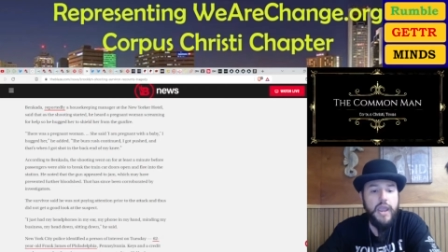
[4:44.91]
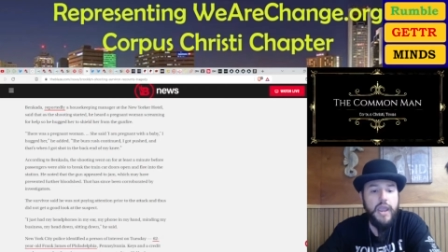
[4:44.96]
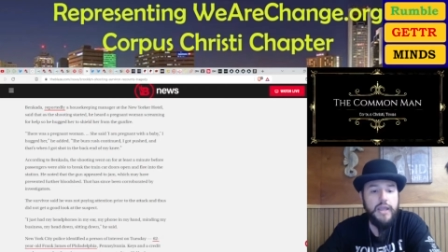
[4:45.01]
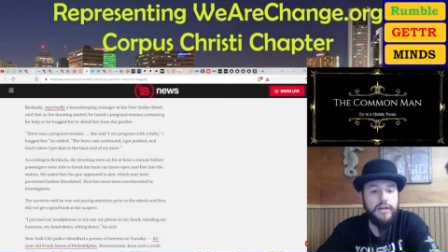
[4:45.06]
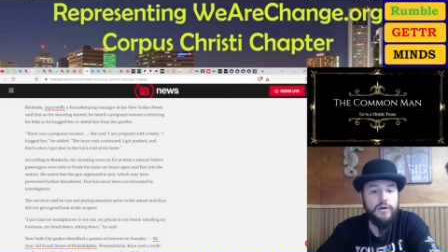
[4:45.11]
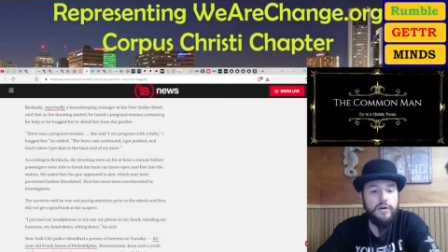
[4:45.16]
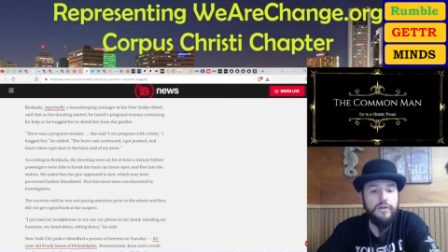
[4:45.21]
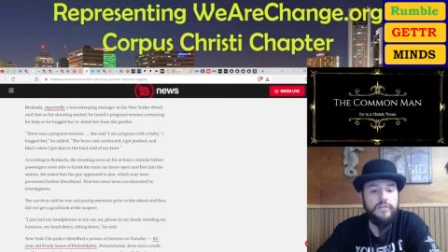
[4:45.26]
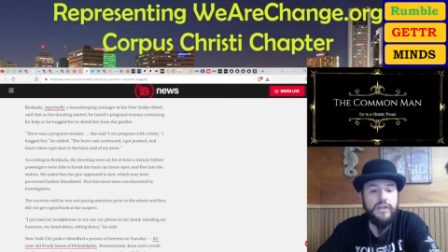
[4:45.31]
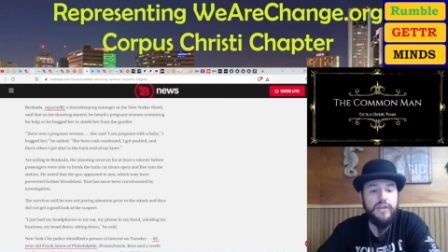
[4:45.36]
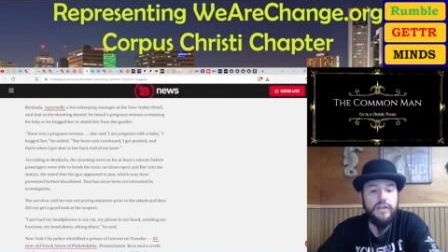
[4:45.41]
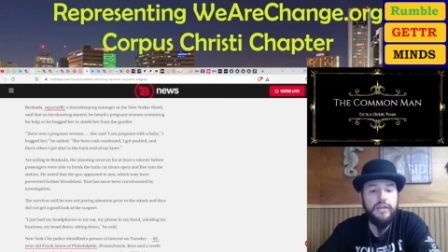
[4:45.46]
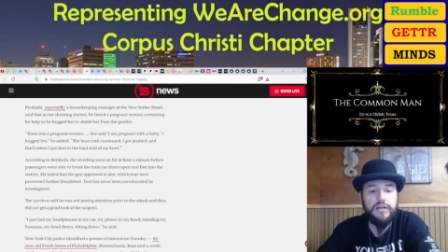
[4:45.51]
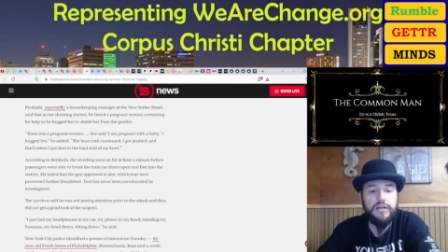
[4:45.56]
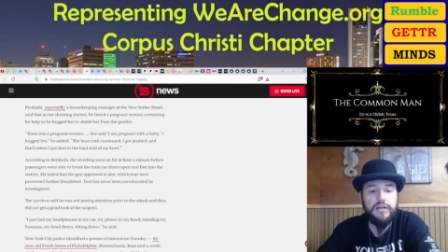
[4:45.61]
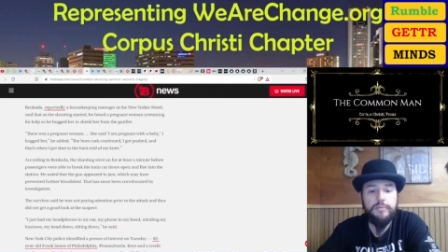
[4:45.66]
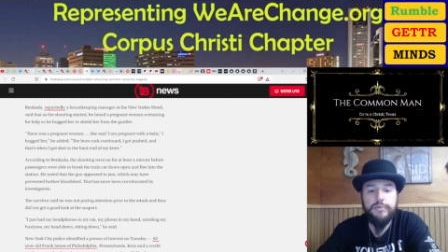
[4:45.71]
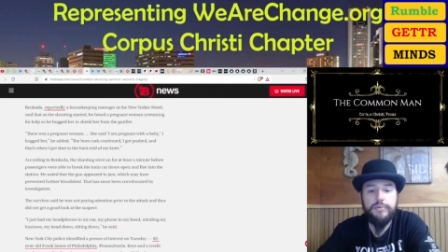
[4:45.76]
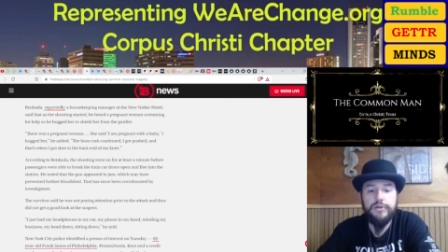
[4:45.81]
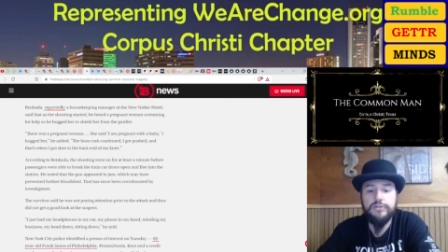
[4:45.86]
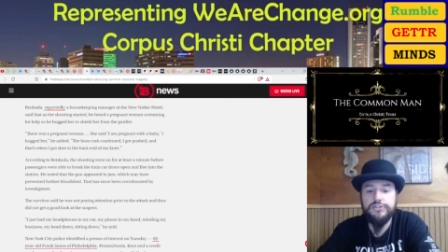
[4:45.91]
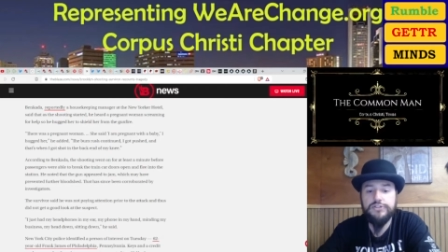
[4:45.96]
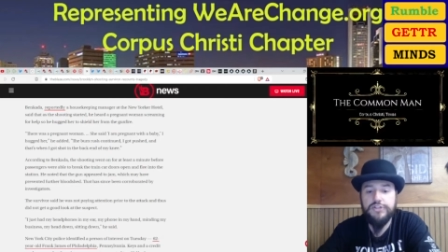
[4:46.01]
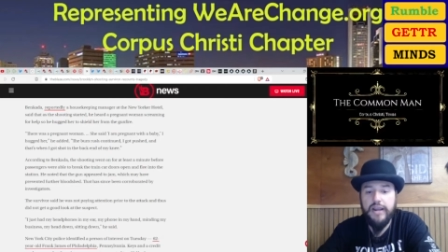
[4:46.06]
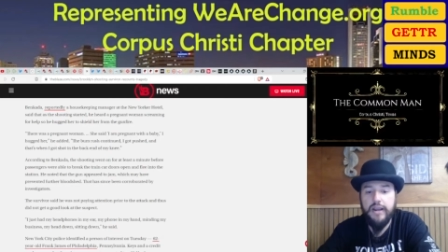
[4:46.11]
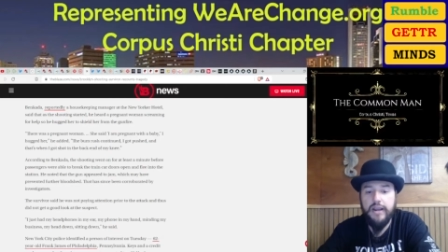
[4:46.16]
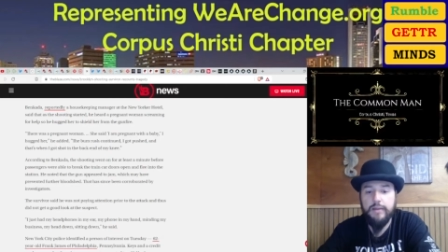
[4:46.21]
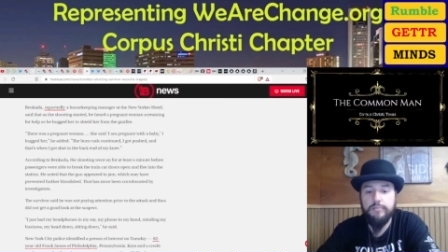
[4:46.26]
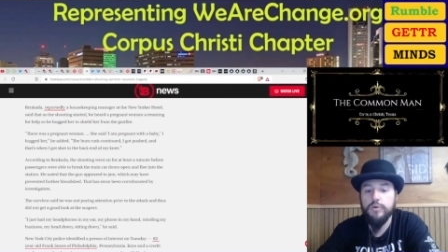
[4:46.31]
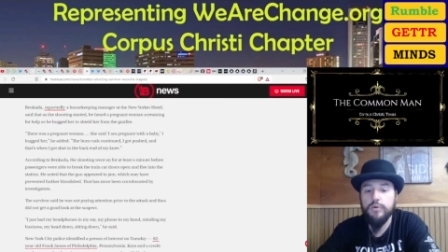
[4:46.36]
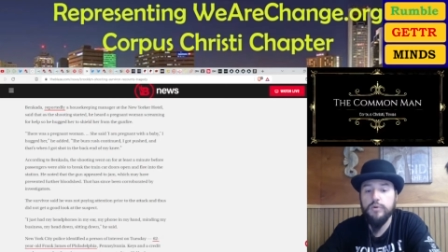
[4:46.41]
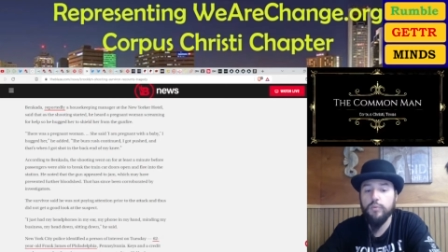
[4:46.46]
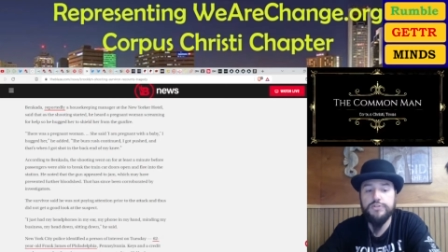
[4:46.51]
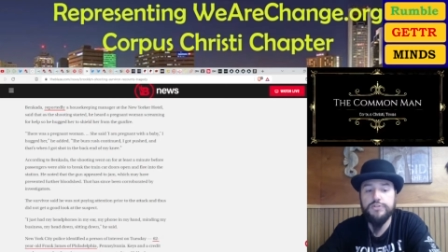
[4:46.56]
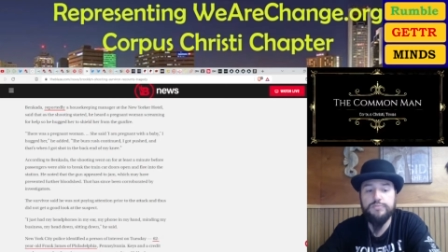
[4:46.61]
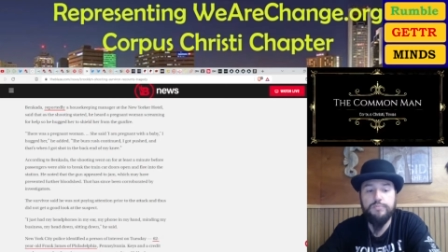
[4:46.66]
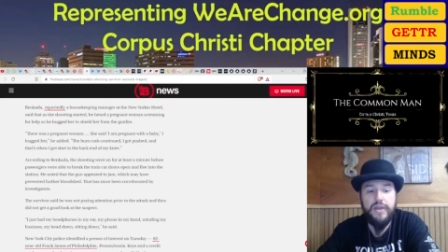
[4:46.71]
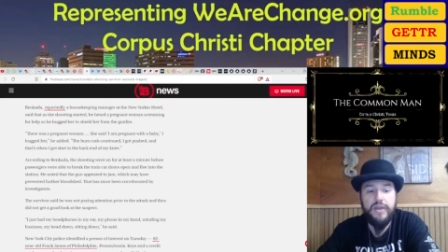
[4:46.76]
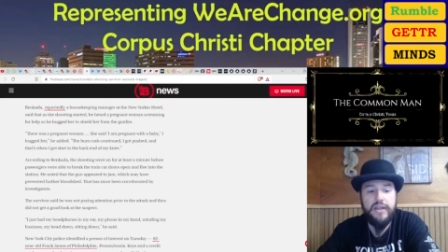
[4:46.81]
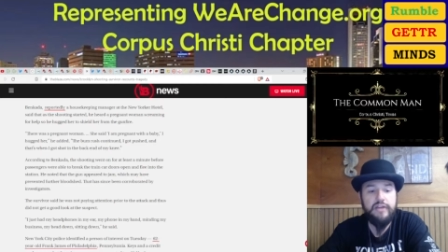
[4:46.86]
He noted the gun appeared jammed,
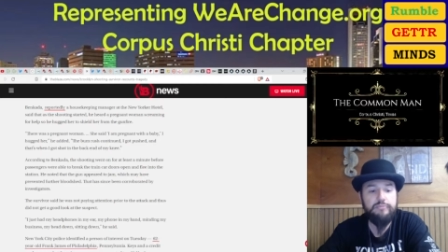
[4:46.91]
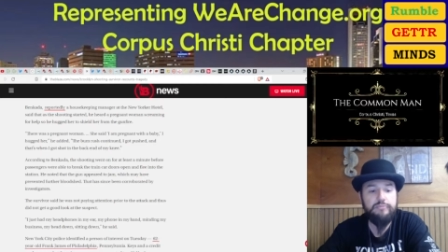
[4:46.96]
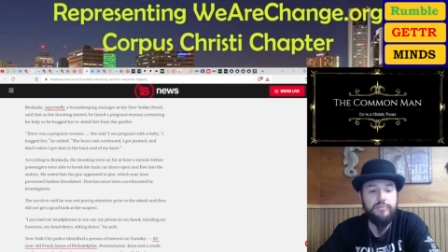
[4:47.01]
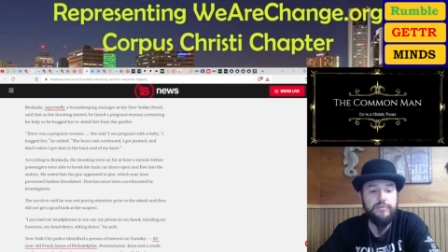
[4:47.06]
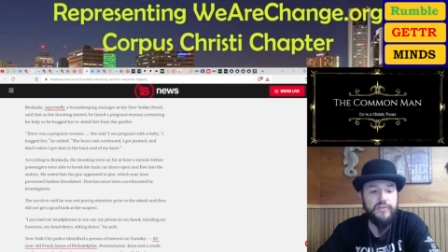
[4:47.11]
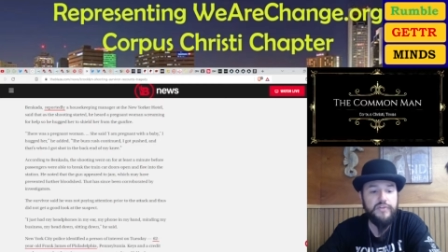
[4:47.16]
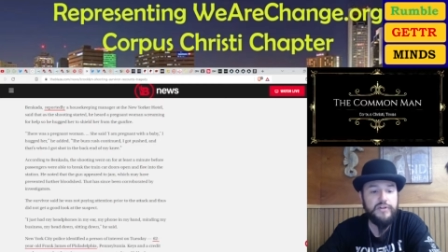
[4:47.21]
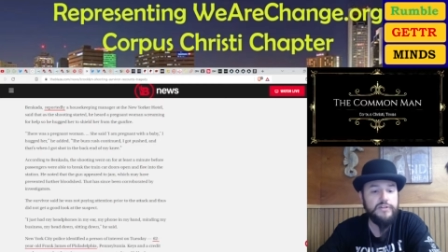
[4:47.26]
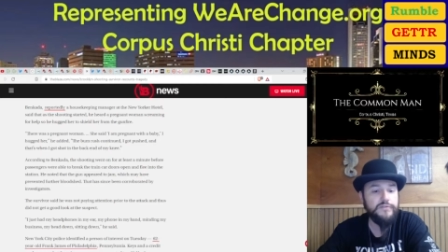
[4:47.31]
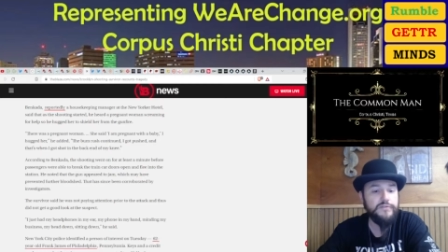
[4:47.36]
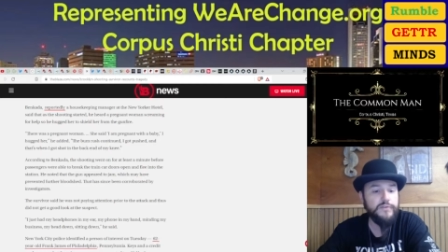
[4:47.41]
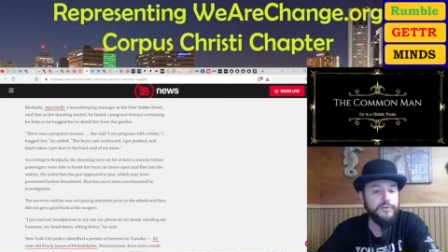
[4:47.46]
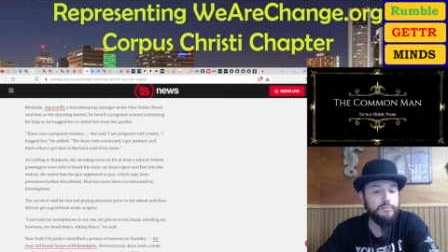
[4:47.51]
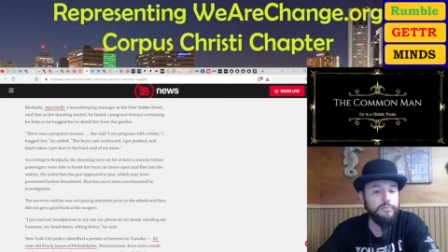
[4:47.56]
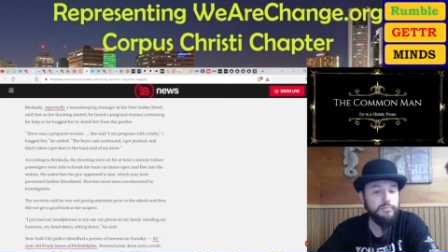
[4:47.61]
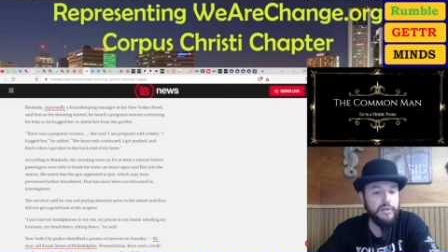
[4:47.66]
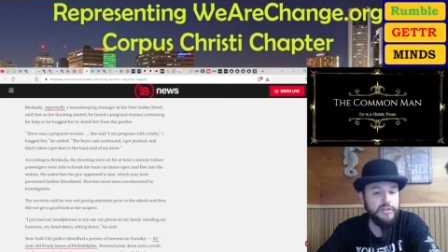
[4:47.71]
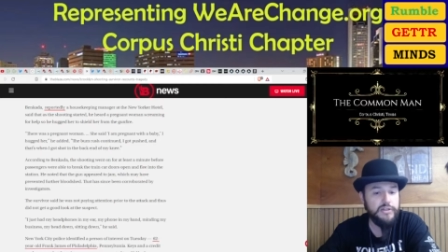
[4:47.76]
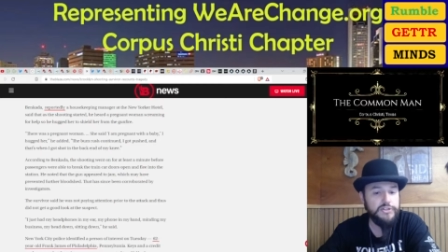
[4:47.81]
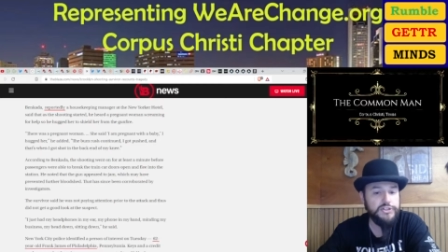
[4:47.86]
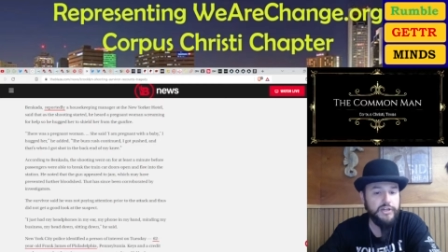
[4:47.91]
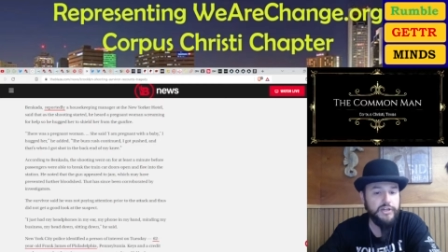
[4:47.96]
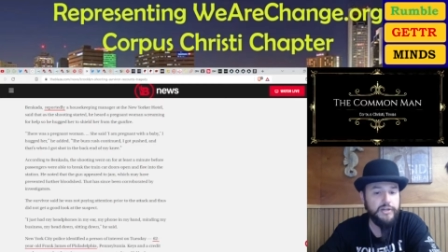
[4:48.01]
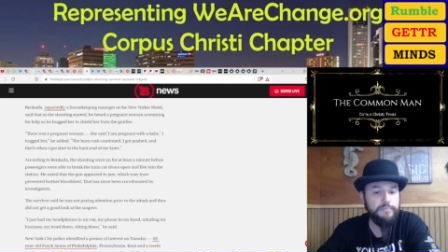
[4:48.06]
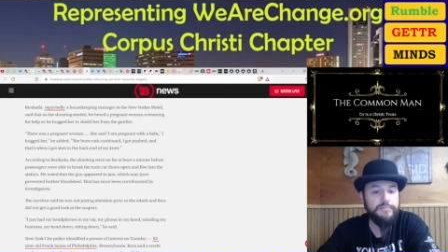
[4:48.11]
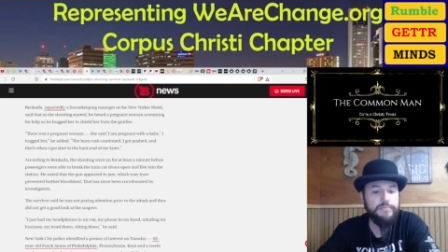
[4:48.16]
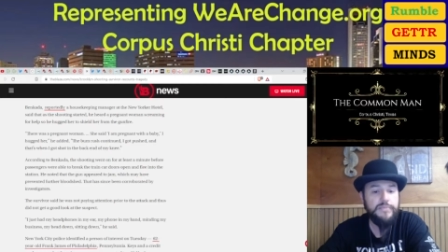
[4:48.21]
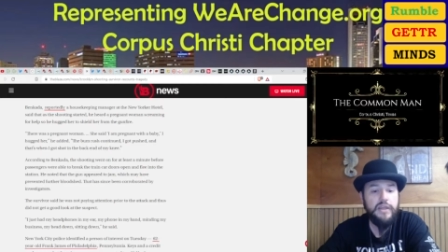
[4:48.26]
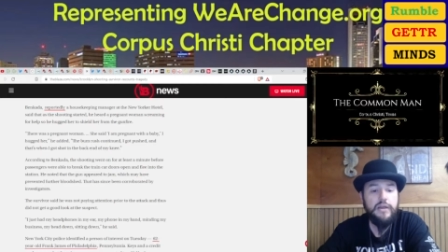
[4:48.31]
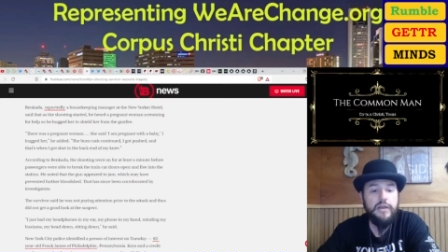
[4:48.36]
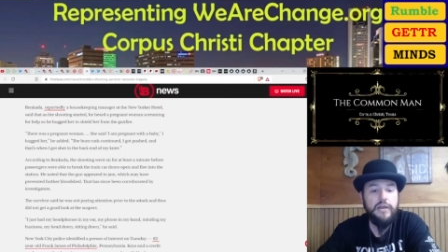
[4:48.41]
which may have prevented further bloodshed.